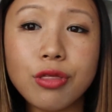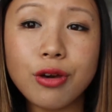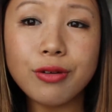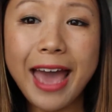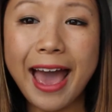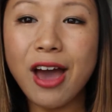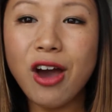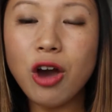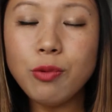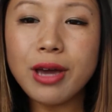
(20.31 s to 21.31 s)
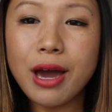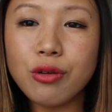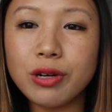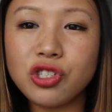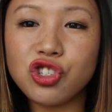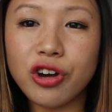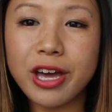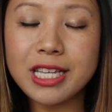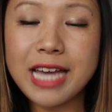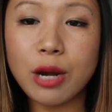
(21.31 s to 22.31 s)
So yeah, hope you guys all enjoy
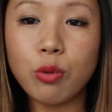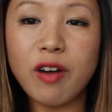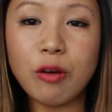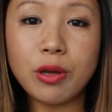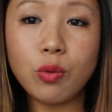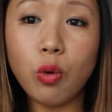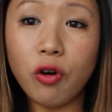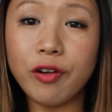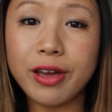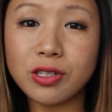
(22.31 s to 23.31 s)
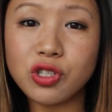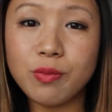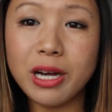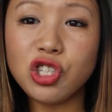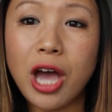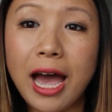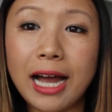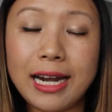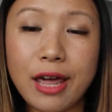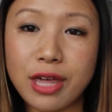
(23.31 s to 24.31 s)
it, and without me waffling on too much,
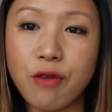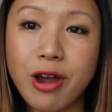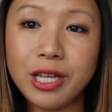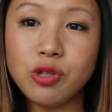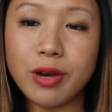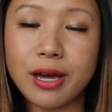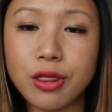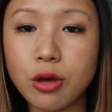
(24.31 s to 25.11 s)
let's get right into it.